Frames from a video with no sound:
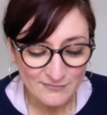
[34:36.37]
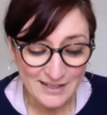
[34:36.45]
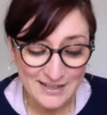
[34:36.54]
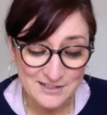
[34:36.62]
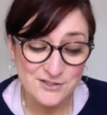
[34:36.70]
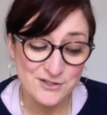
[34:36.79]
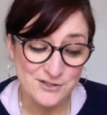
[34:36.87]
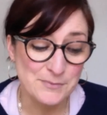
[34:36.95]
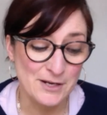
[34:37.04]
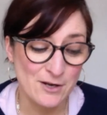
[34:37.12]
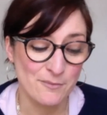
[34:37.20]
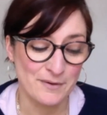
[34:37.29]
to just
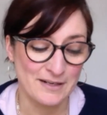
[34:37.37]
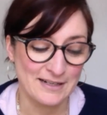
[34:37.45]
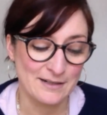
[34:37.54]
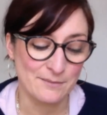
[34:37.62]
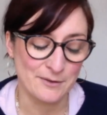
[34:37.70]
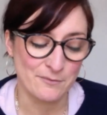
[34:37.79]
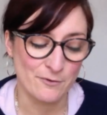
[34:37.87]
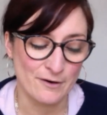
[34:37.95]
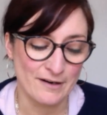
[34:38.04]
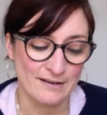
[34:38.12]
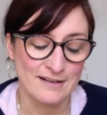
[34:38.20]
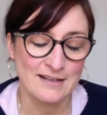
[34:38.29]
become a little bit
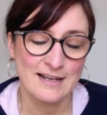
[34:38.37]
more